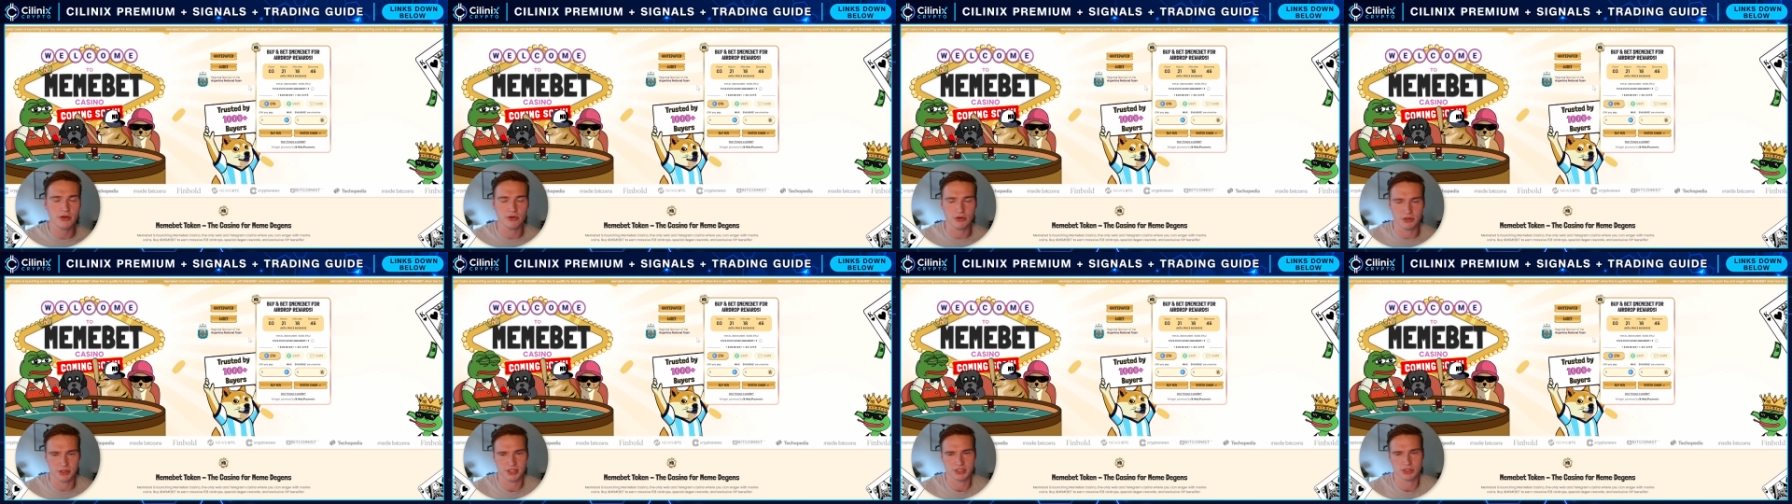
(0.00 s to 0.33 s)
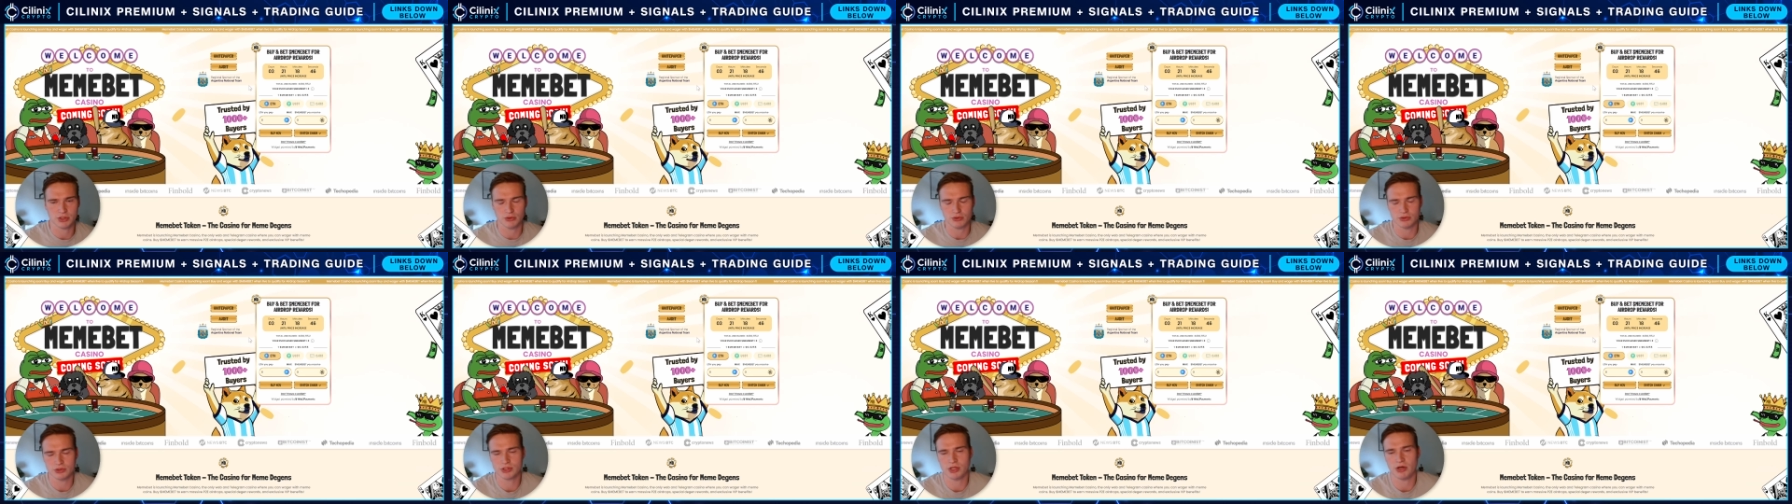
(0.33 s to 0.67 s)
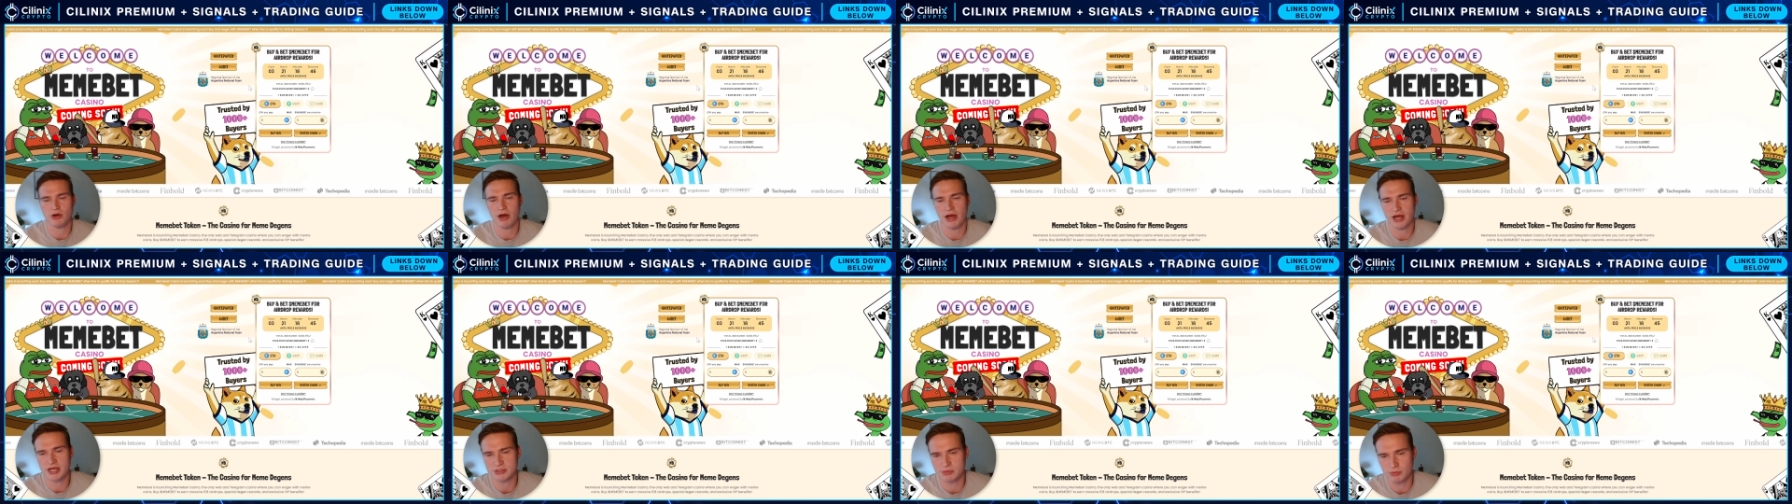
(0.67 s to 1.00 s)
or this
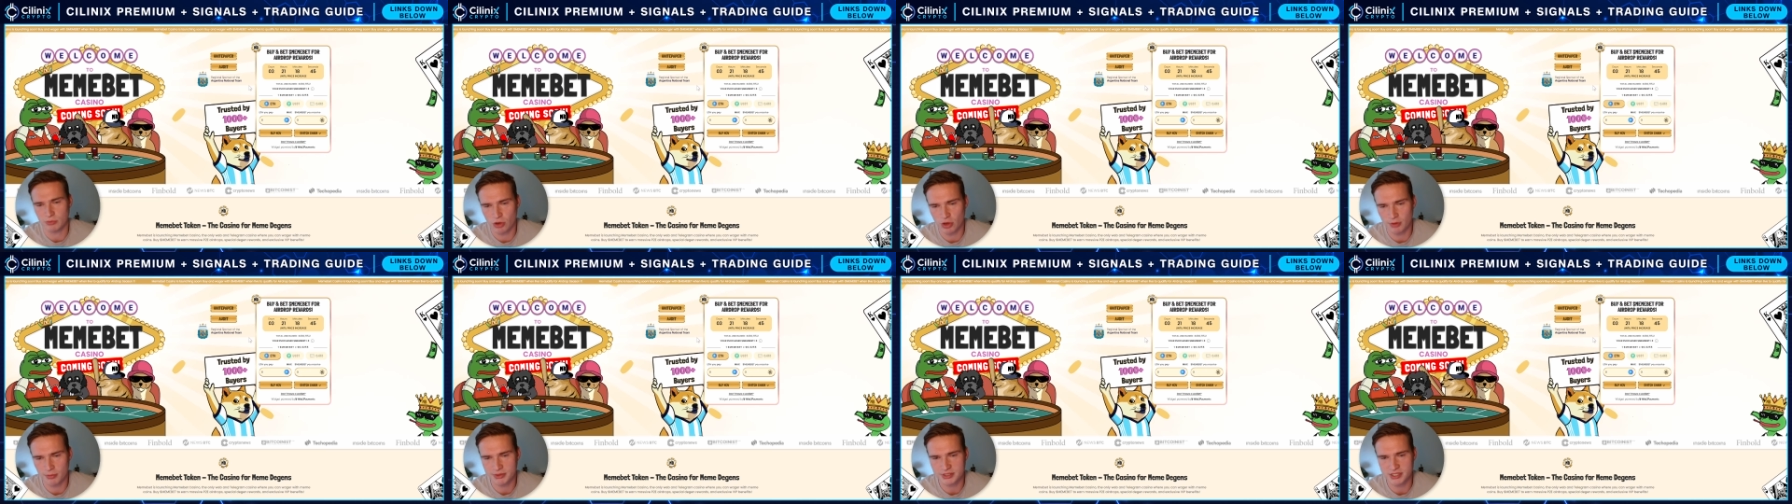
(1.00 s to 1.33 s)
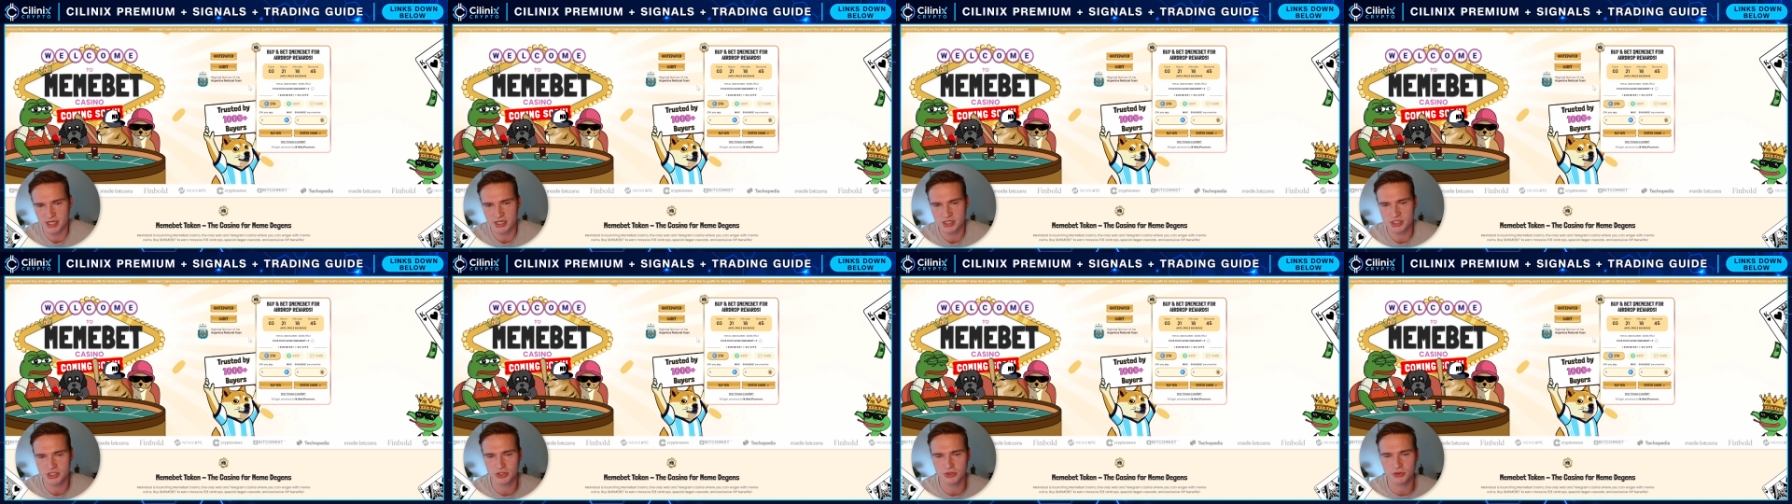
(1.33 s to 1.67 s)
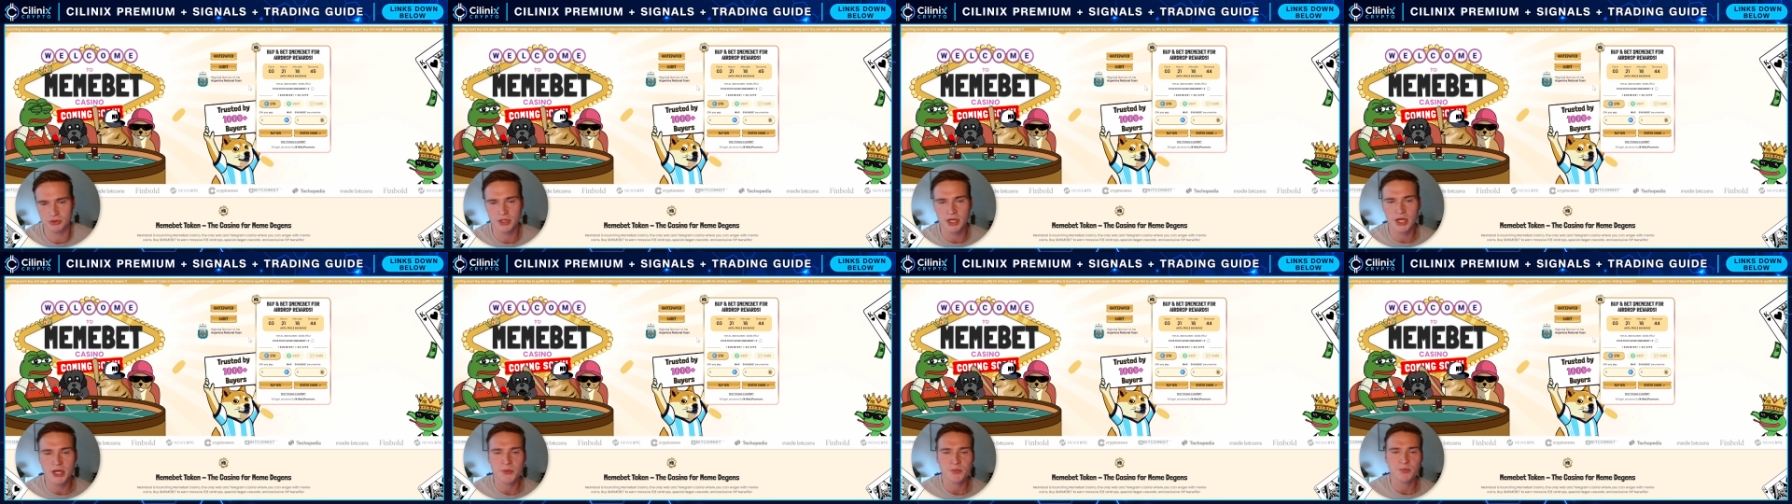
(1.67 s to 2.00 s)
also has more
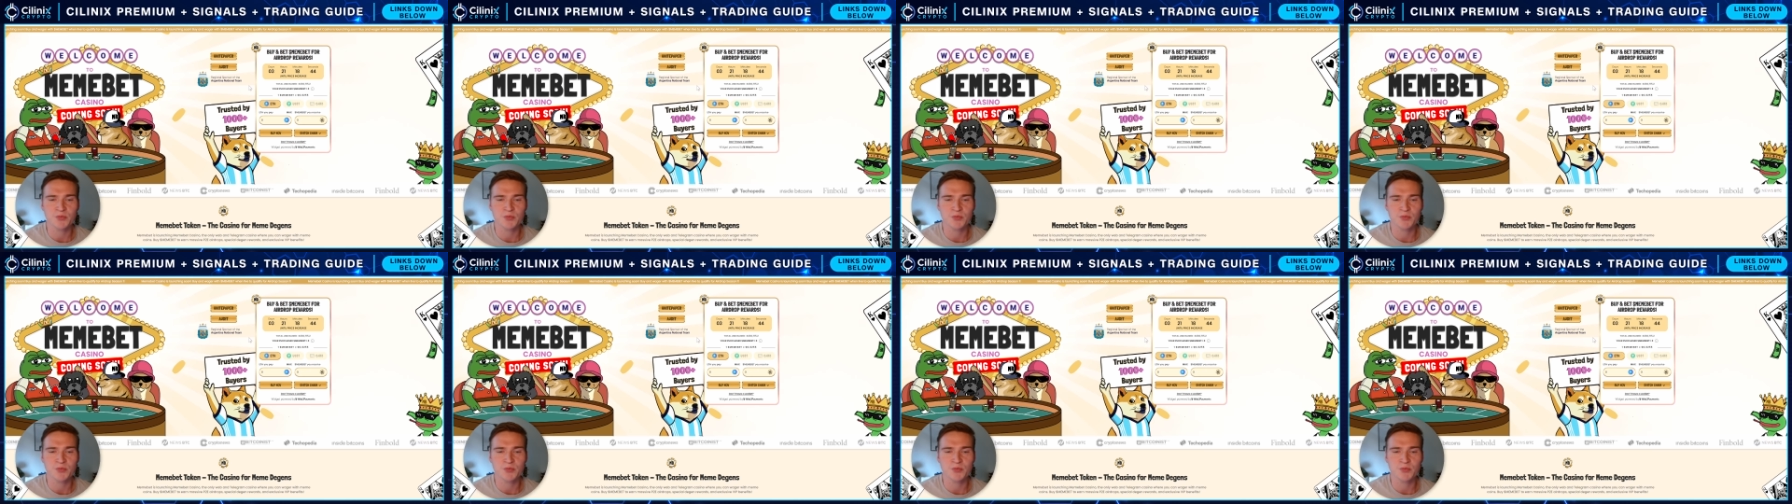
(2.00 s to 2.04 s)
potential.